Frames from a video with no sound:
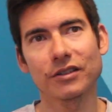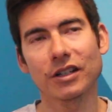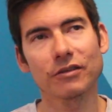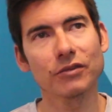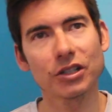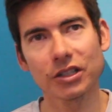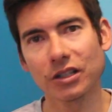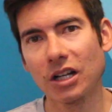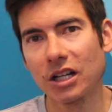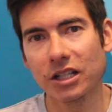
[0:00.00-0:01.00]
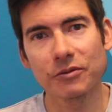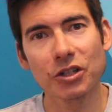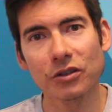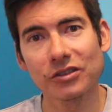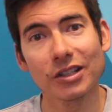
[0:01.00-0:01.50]
They're not running,
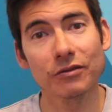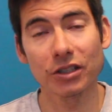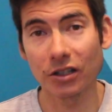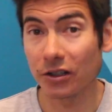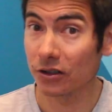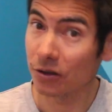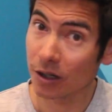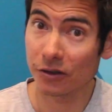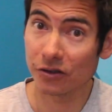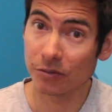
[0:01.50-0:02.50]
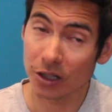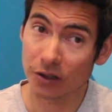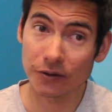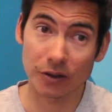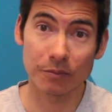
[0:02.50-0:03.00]
Kipchoge's not running under two hours in the
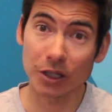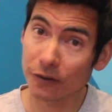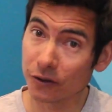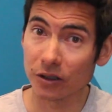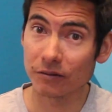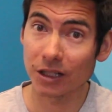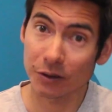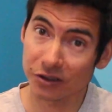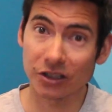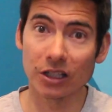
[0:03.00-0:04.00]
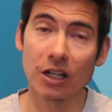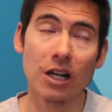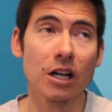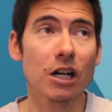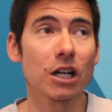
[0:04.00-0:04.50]
marathon barefoot, now is he?
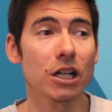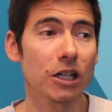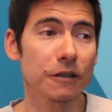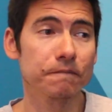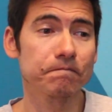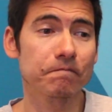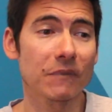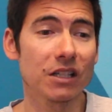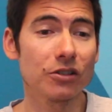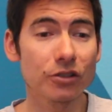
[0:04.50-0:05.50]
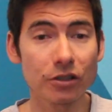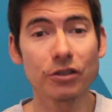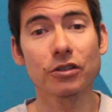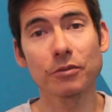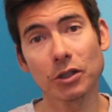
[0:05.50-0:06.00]
Um, you're,
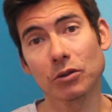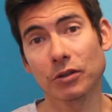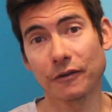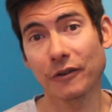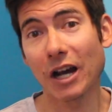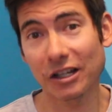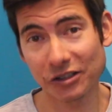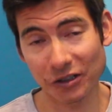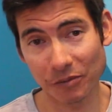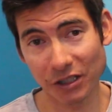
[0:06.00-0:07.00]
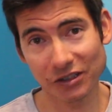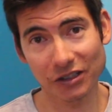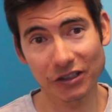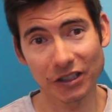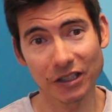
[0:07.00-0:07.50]
good, you're gonna be able to run faster,
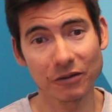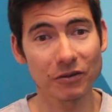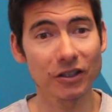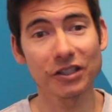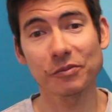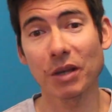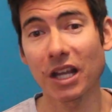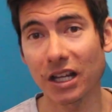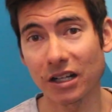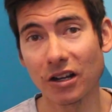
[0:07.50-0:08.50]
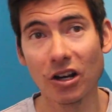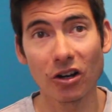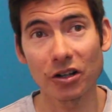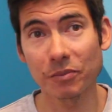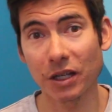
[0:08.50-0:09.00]
basically, with less pain
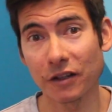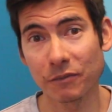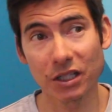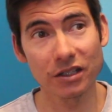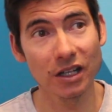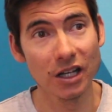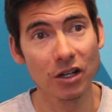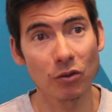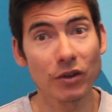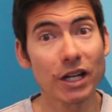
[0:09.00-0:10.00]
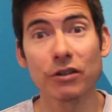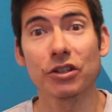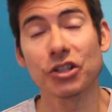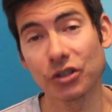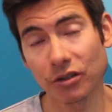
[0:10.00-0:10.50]
on pavement, without
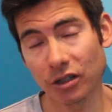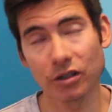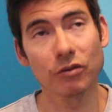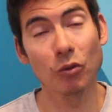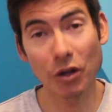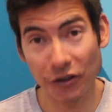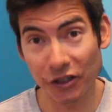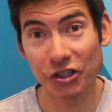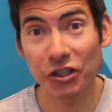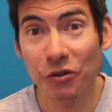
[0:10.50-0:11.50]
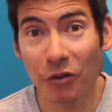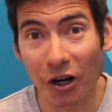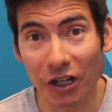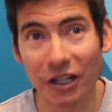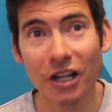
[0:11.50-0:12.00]
a shoe, or with a shoe
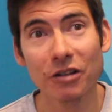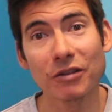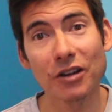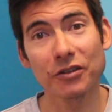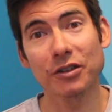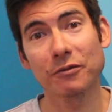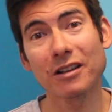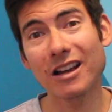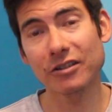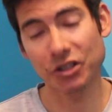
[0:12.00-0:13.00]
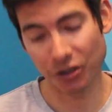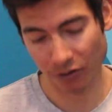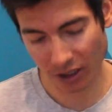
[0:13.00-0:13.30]
on, rather than without a shoe.